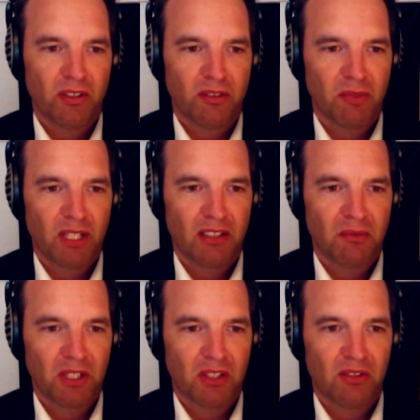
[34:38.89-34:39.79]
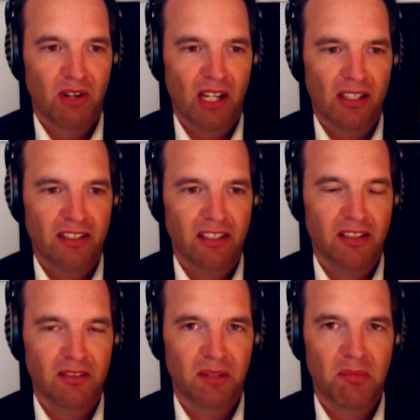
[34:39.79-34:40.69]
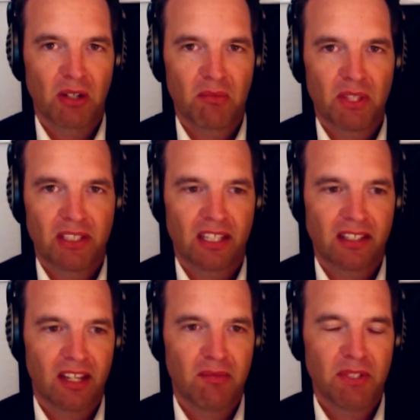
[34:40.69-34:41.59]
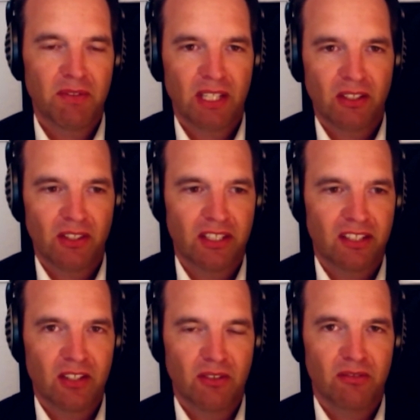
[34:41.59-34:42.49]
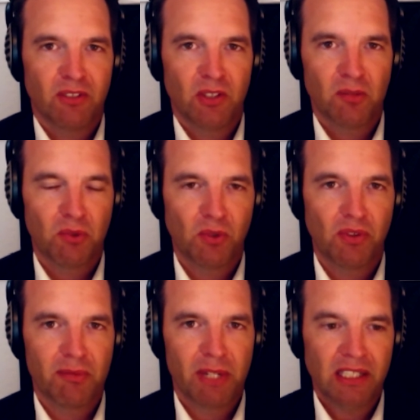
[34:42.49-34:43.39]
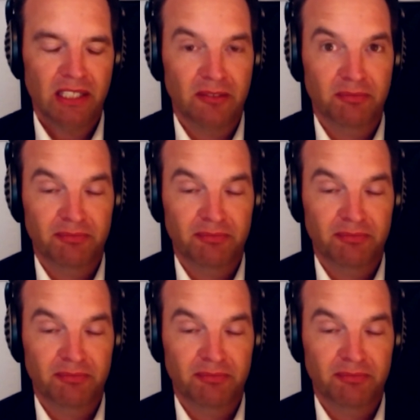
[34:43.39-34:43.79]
and we're 2 islands at the bottom of the southern hemisphere, not in the center of Europe or North America.